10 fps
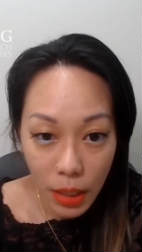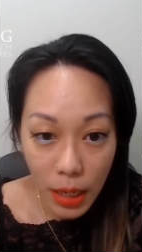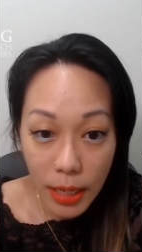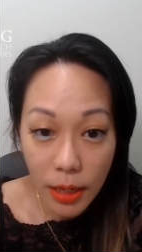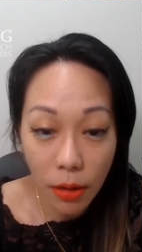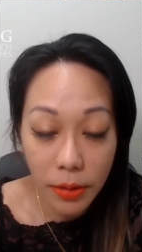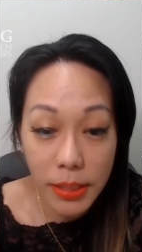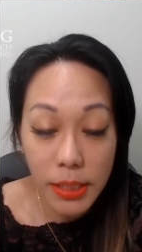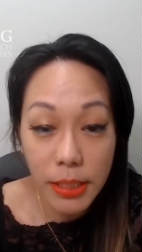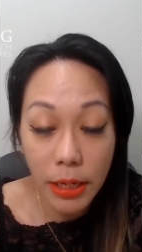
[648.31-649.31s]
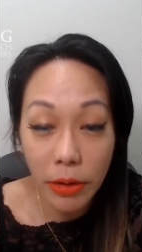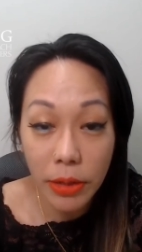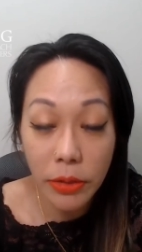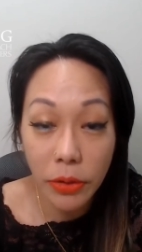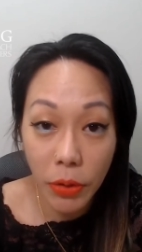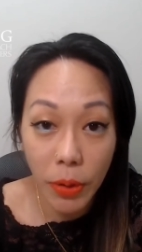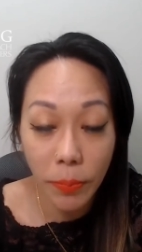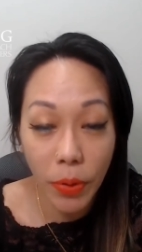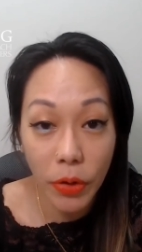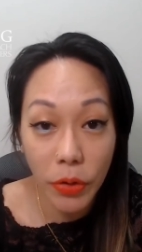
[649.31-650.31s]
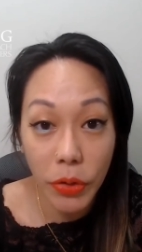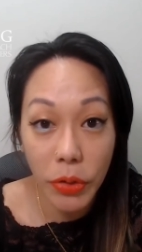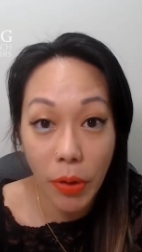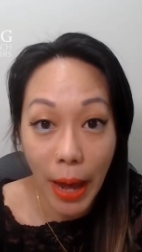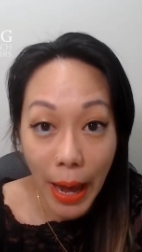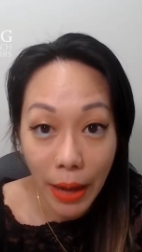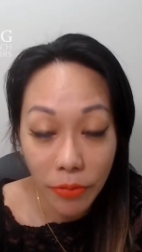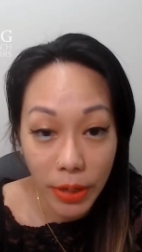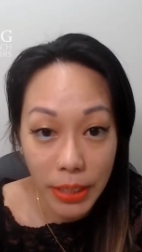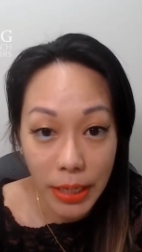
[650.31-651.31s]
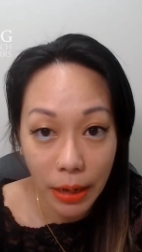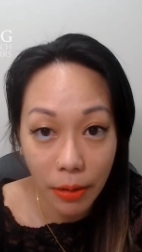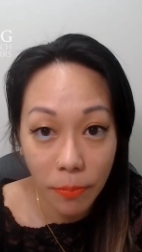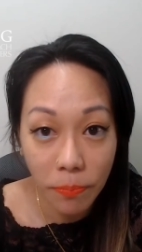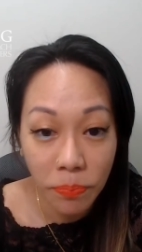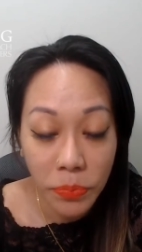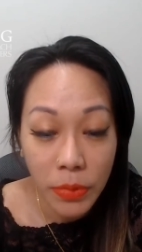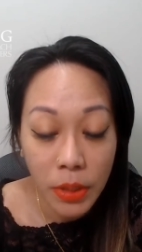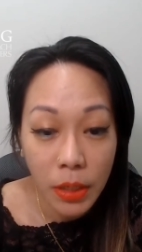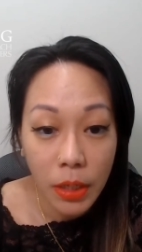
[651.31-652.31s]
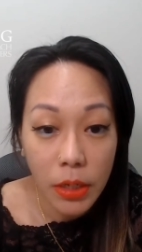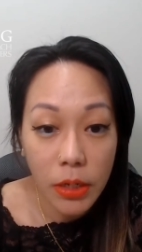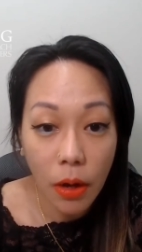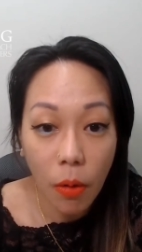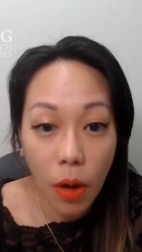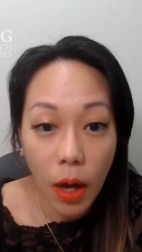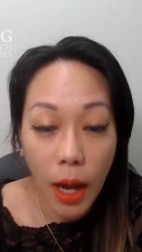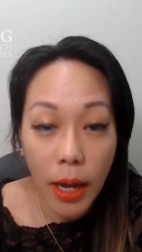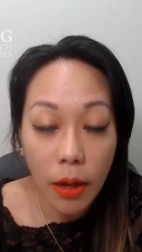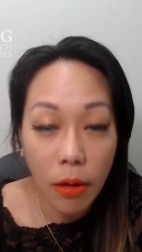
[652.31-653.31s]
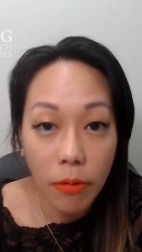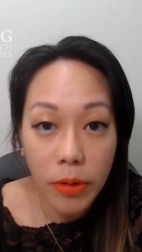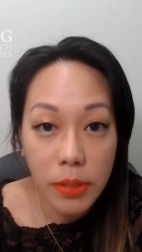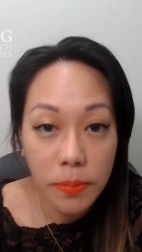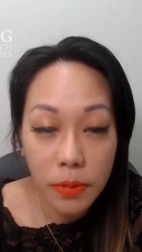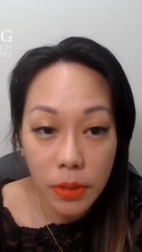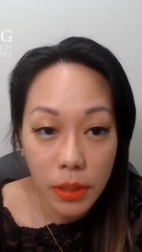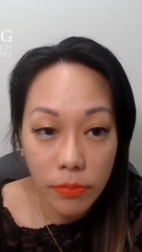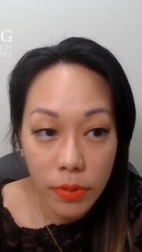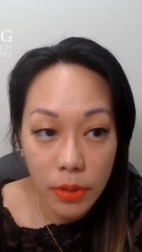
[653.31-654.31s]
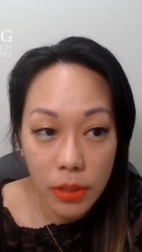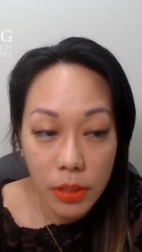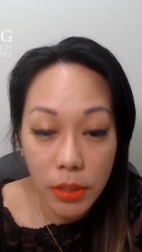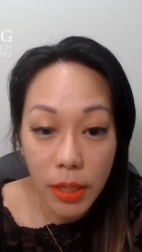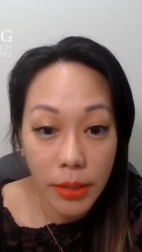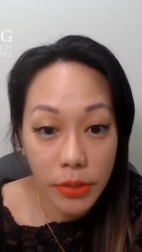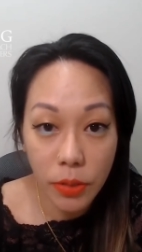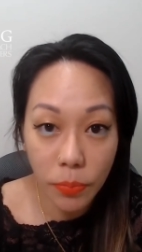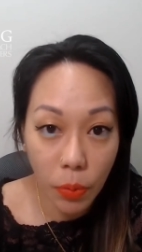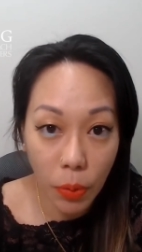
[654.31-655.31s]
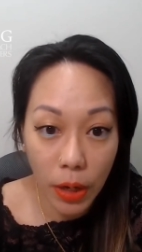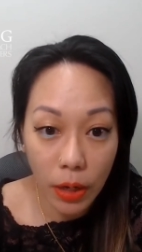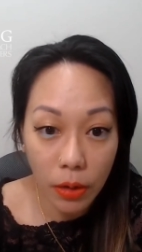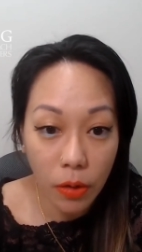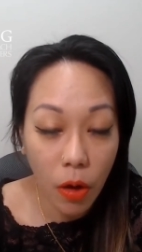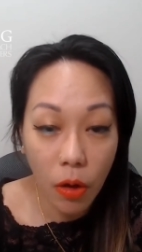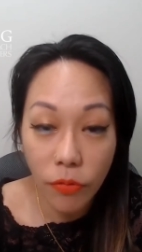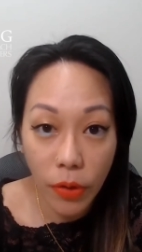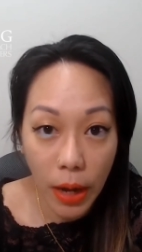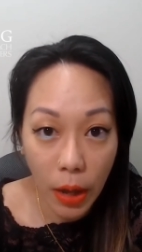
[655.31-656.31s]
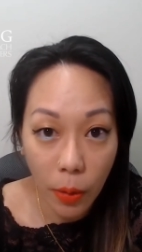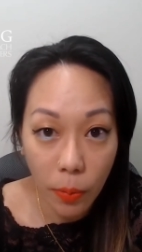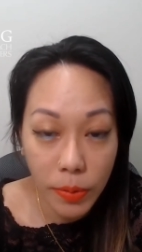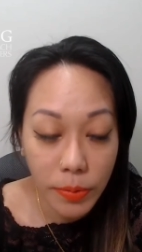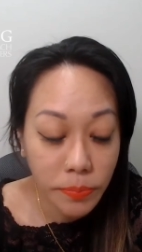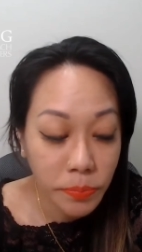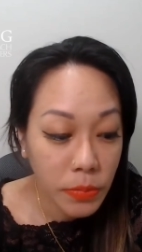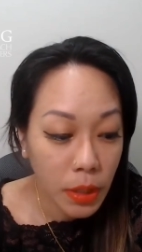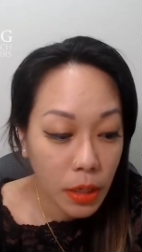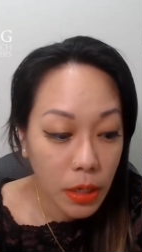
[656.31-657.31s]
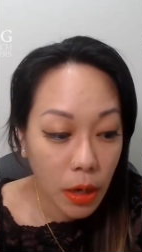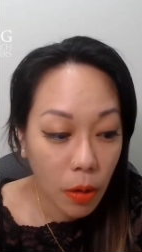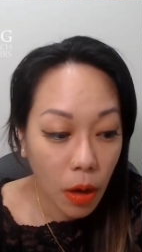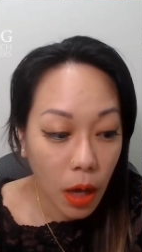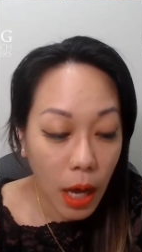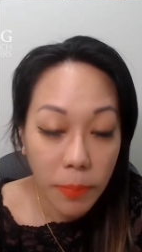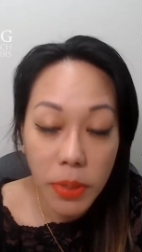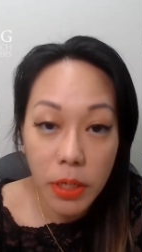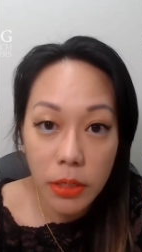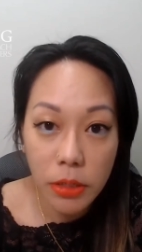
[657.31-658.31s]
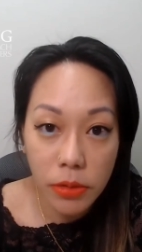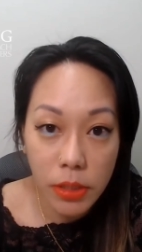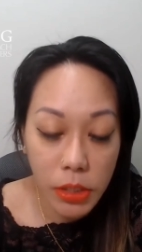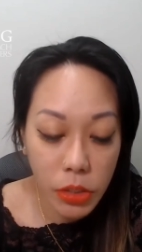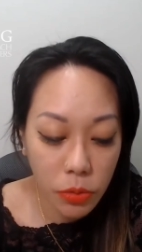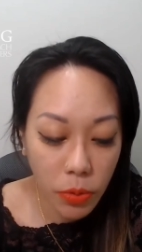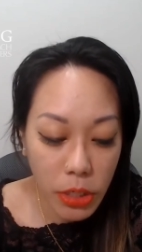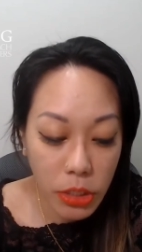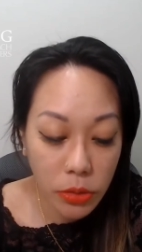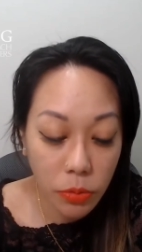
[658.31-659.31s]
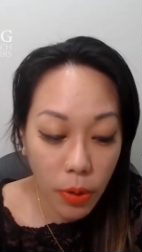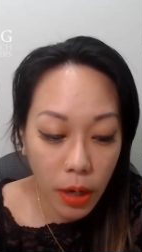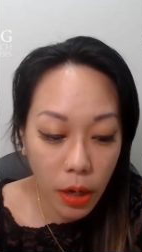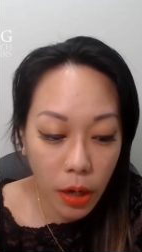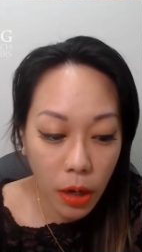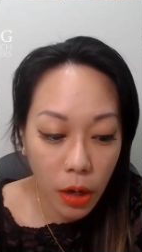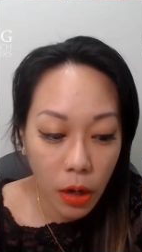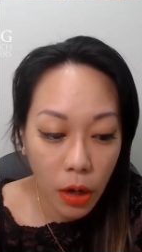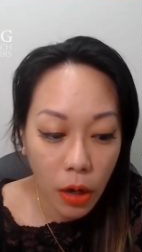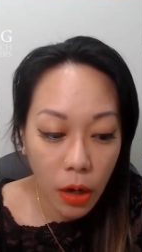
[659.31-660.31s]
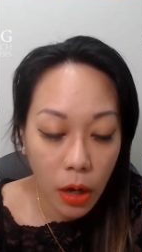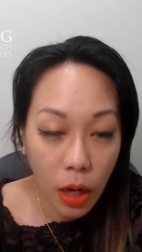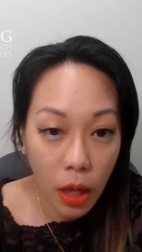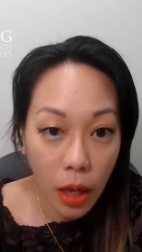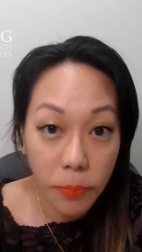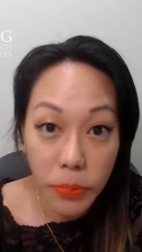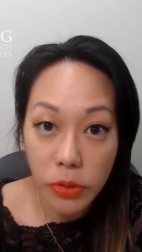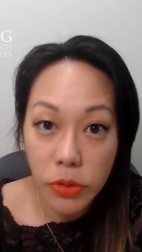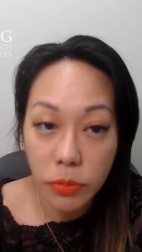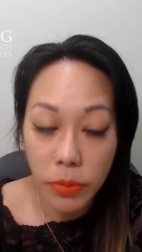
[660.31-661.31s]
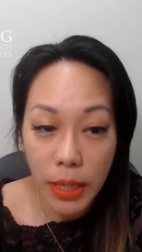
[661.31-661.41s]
and not necessarily the current partner you have right now? You know, I always believe in to get support, call for help. You know, I've been into a situation where abuse was